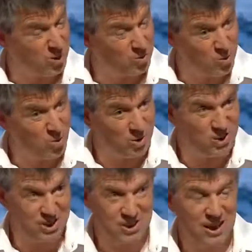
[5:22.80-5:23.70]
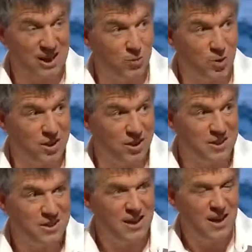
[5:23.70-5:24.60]
that we wanted to take with
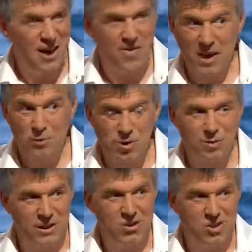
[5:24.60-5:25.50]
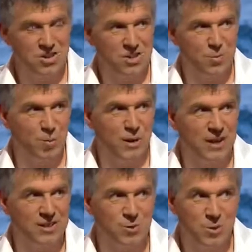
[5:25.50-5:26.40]
us and they would have been just as
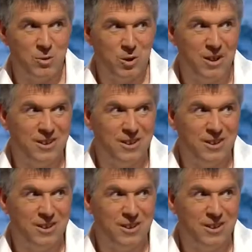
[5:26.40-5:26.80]
prepared as we were